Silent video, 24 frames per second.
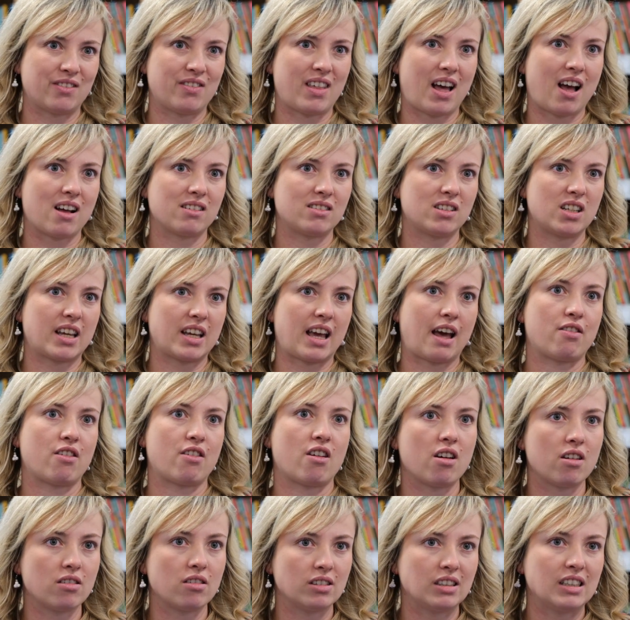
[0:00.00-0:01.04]
of that
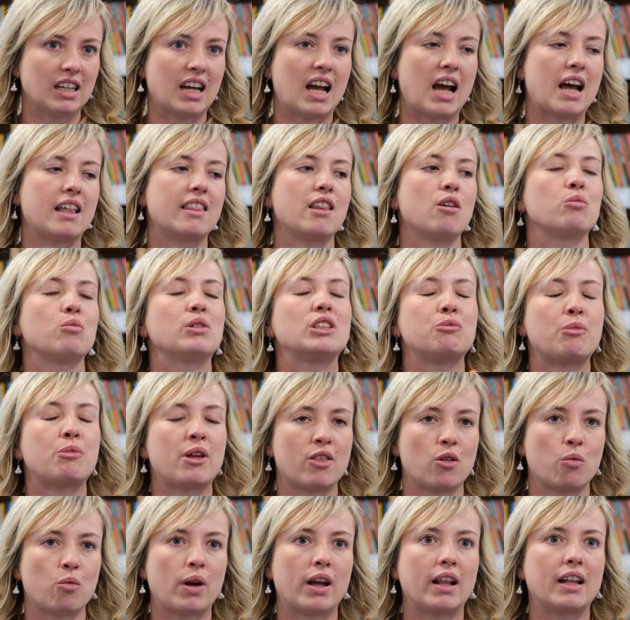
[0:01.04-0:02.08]
together, and then we spin
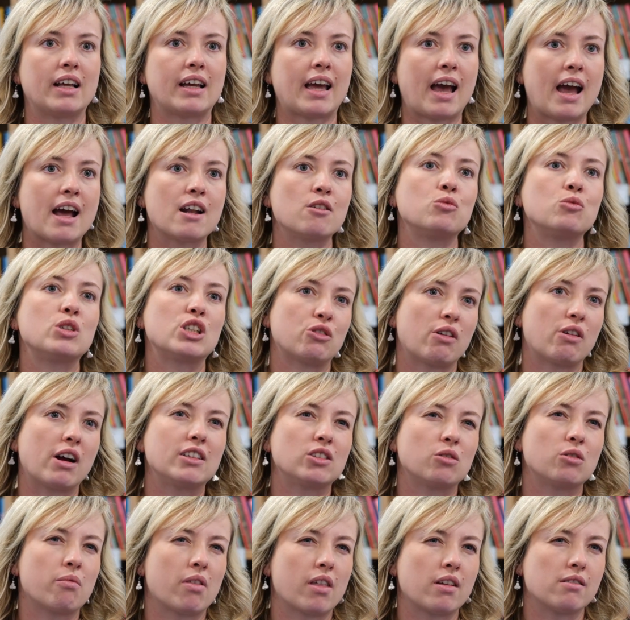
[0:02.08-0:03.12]
the wheel again and we try
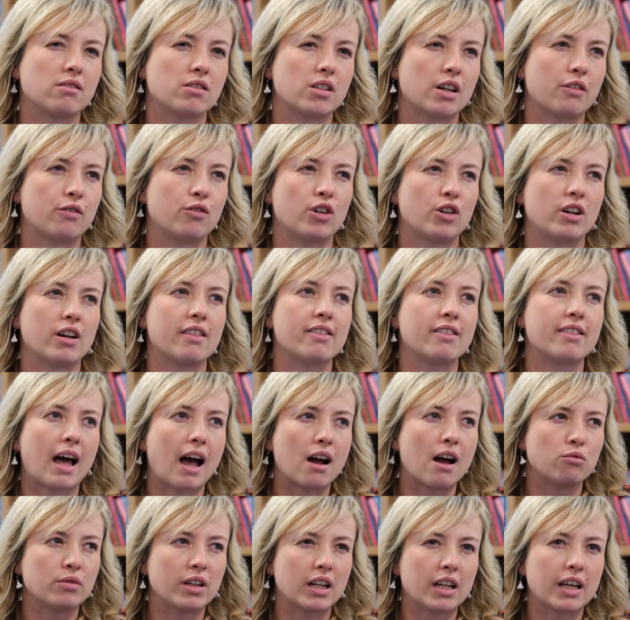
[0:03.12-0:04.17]
something different.
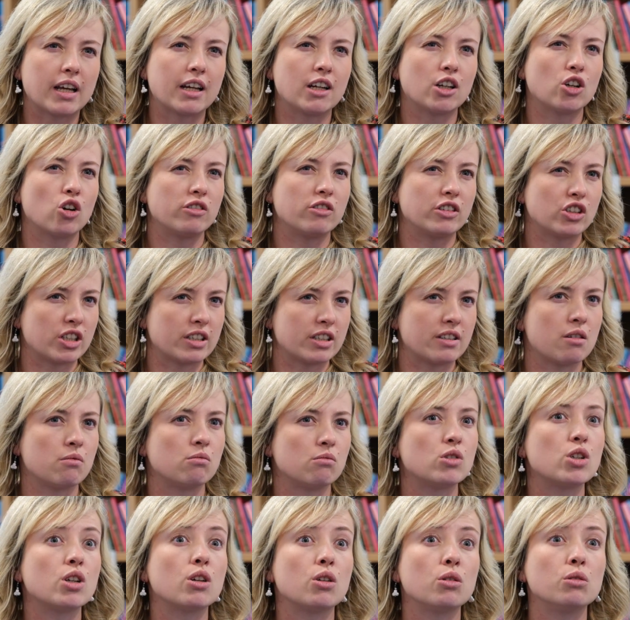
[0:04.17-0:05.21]
That really encourages them
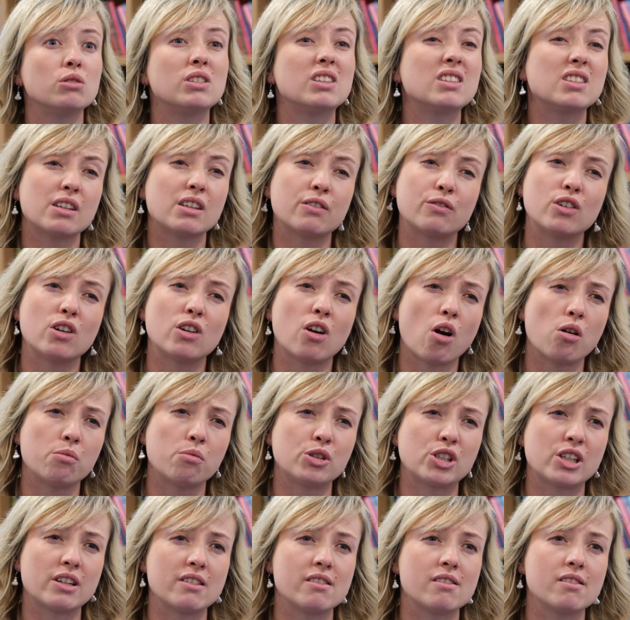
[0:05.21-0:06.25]
to use the different
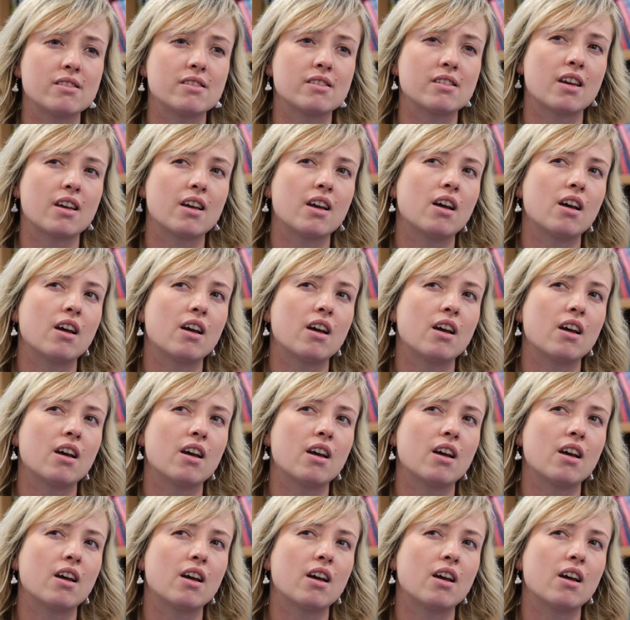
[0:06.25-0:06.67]
options.